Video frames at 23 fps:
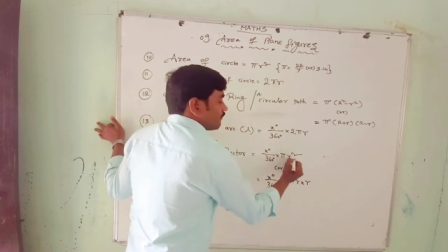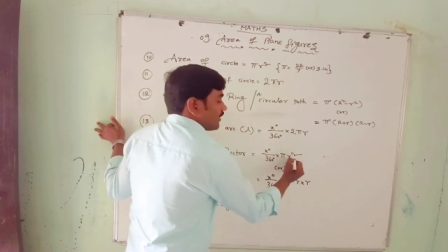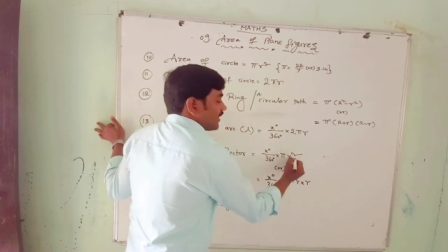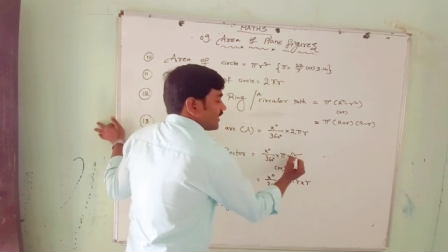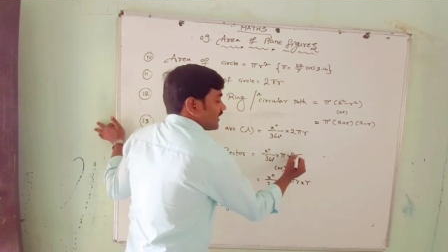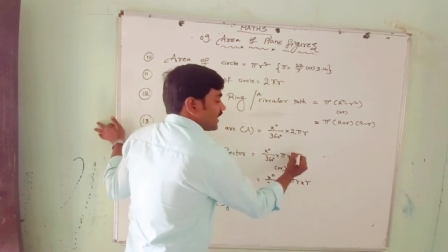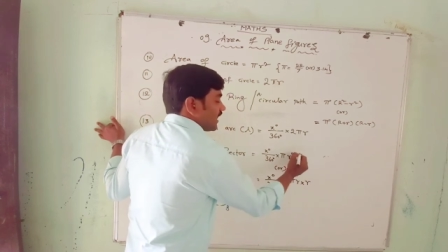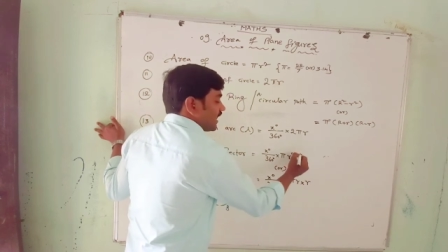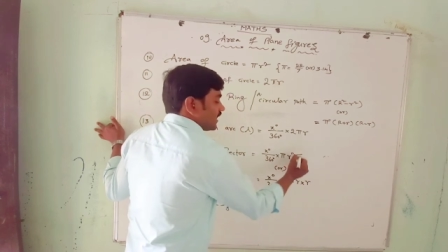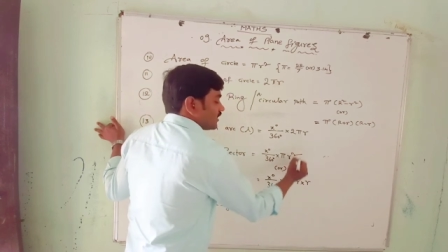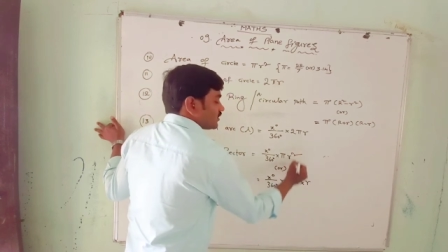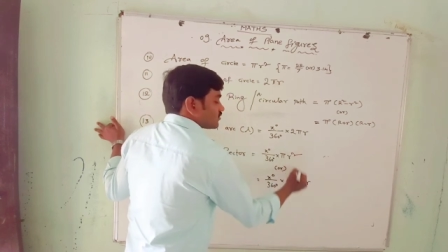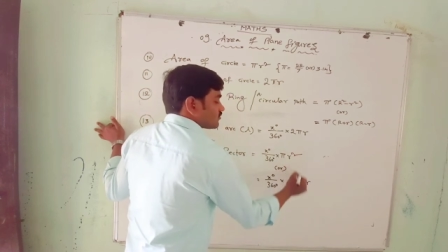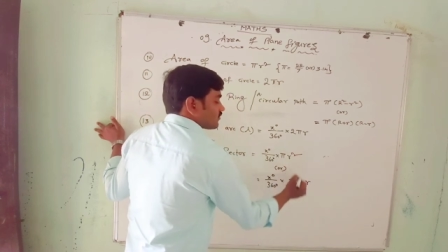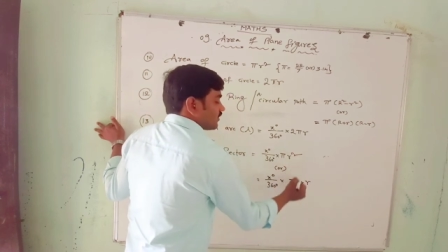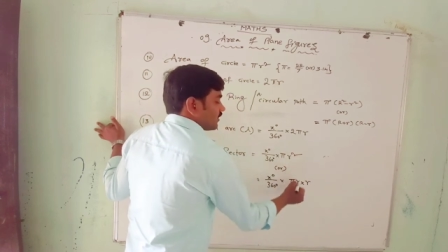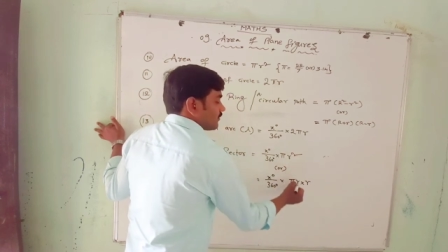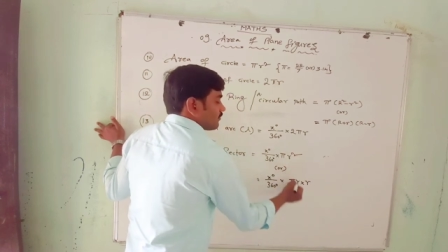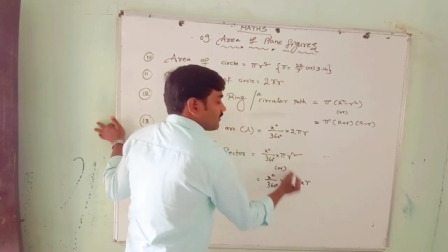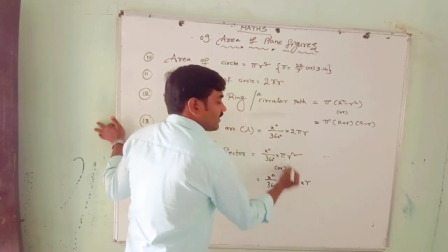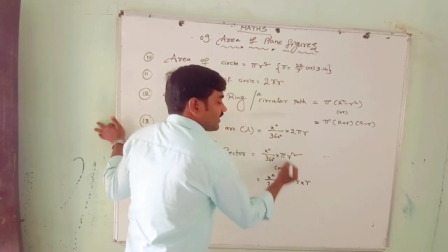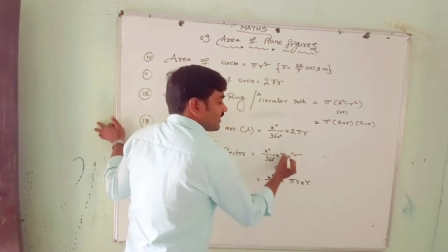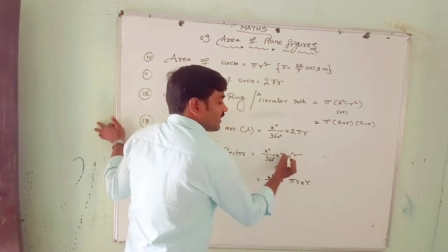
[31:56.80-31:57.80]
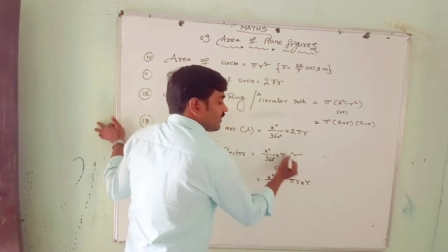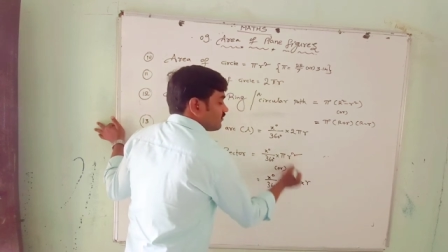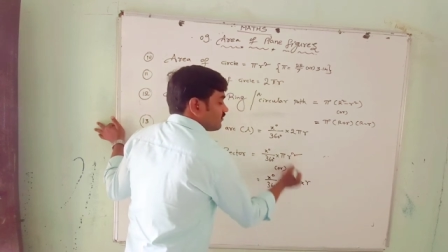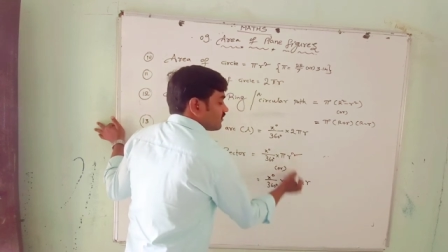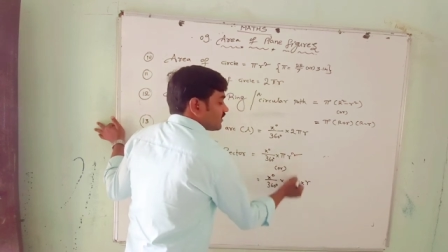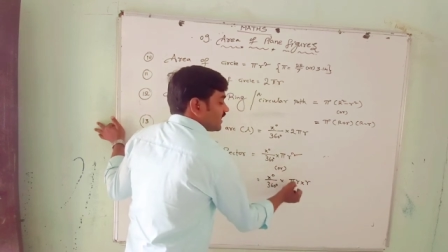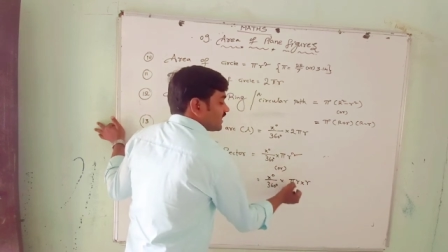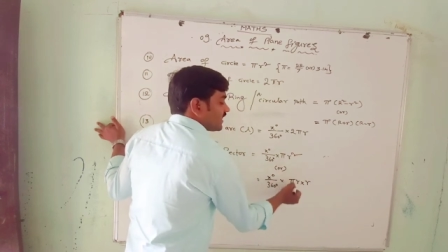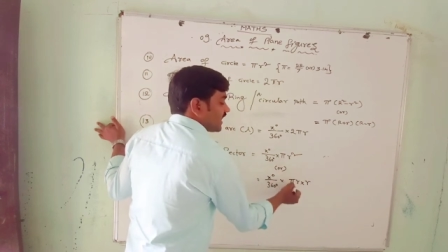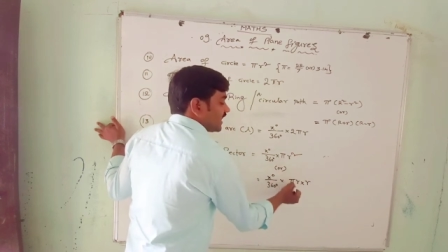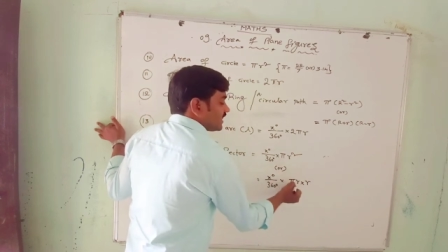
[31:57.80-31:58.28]
pi r square, pi I
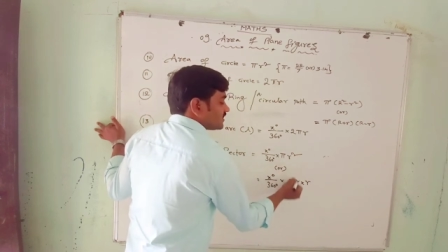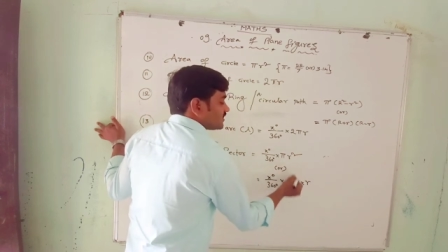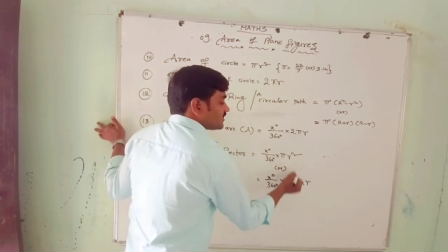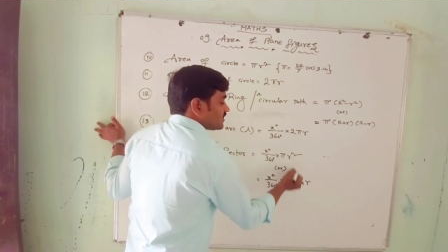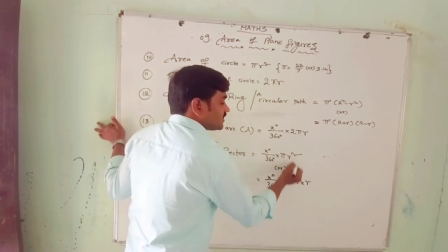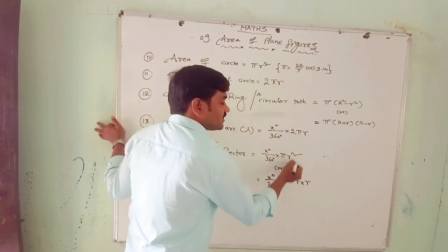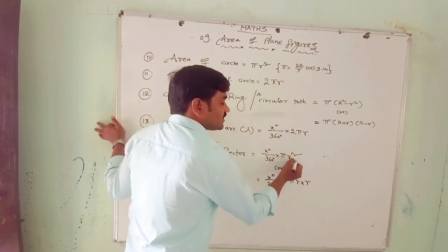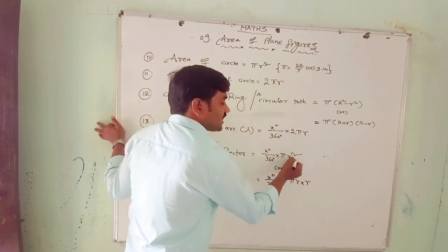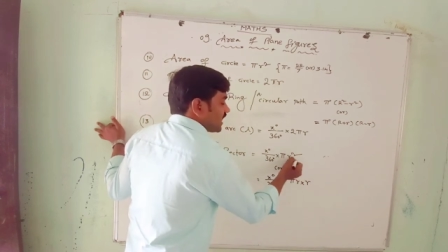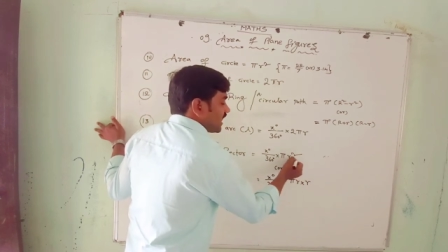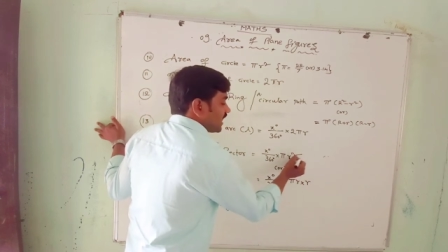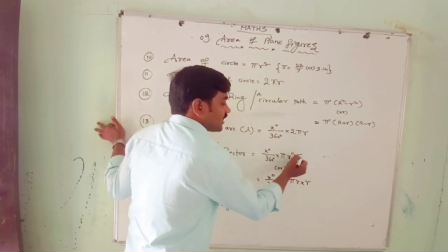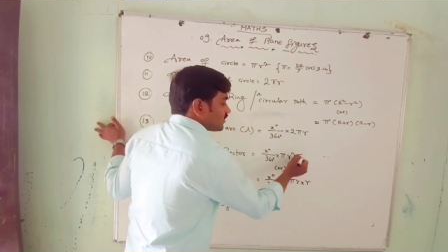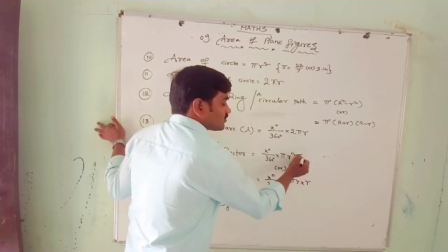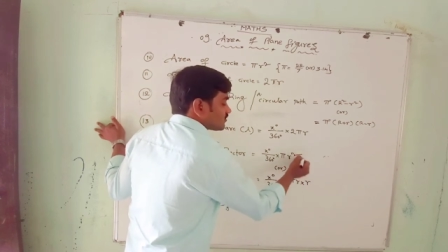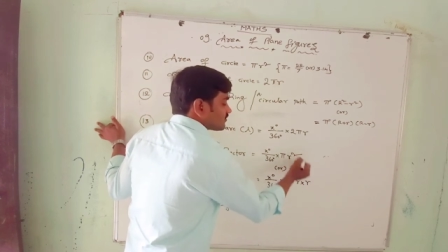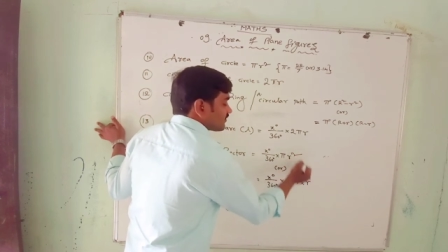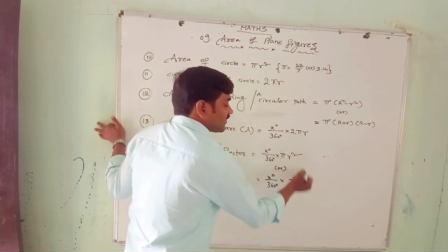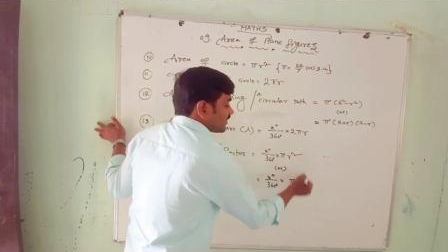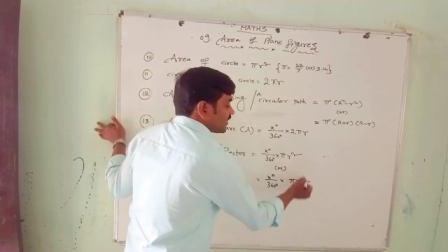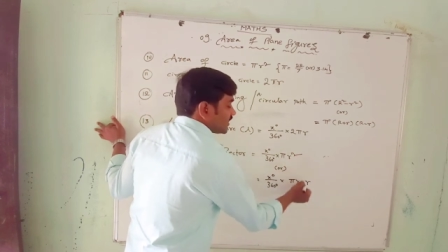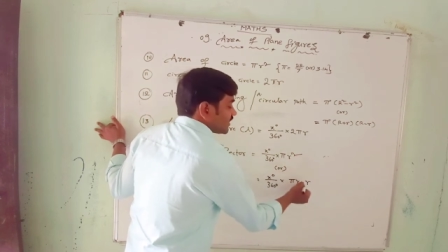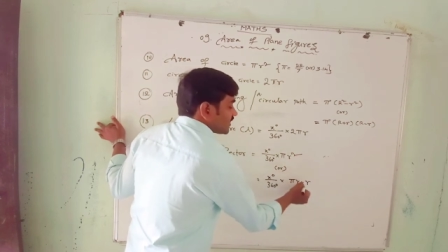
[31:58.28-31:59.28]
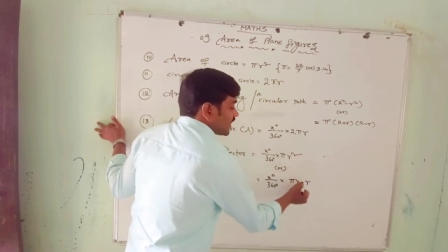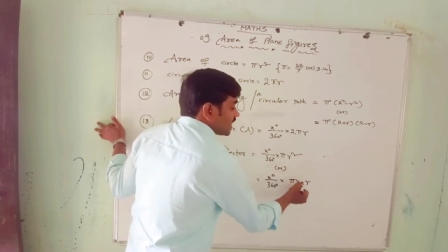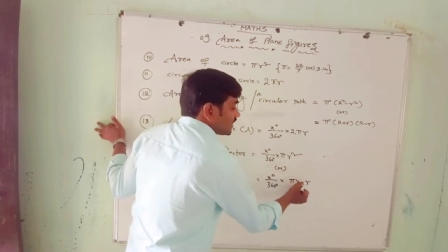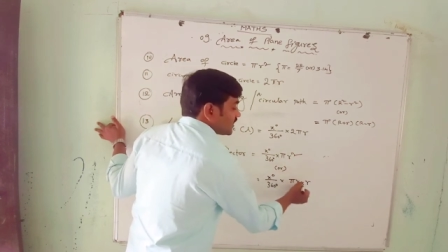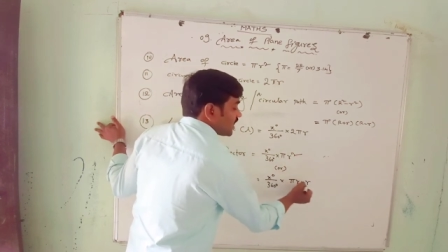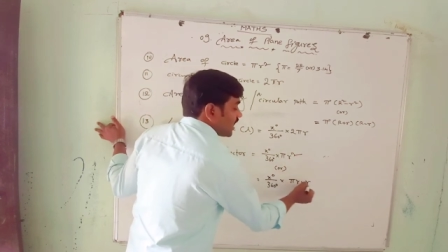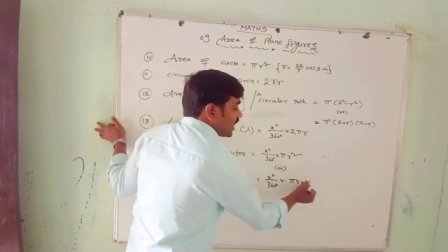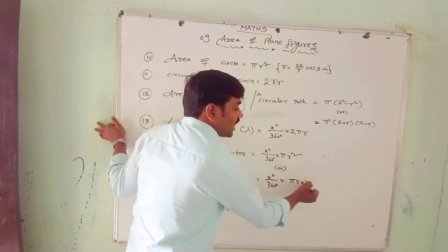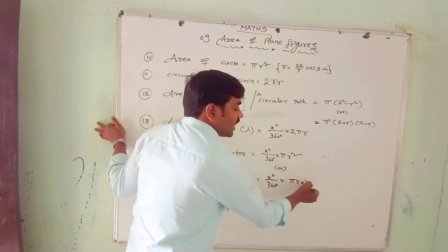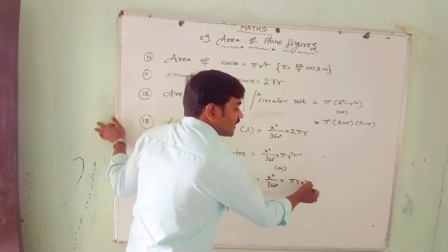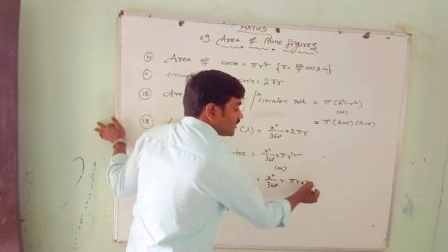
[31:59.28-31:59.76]
will write as it is, r square I will
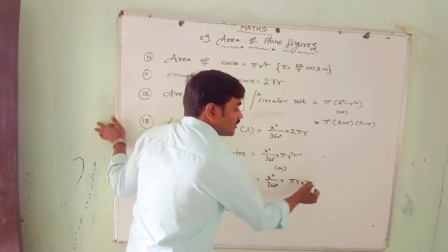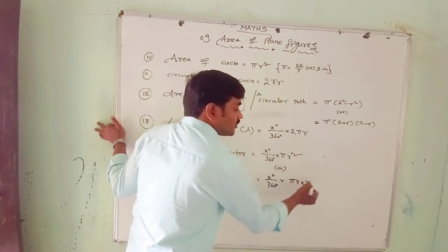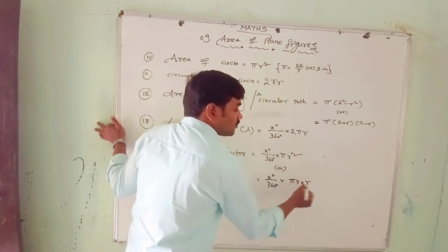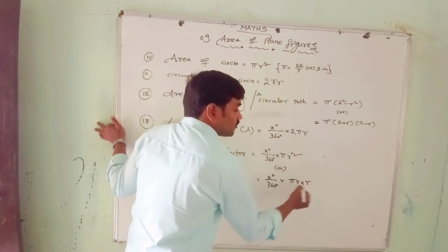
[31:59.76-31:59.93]
write r